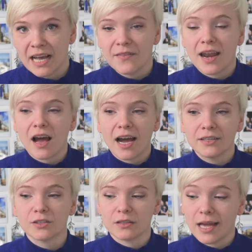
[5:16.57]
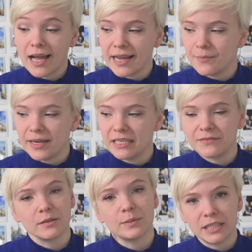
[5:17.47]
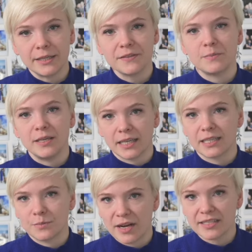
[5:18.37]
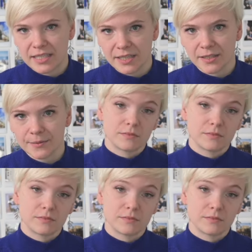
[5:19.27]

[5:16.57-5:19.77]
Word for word: that underlie many of the beliefs being expressed here.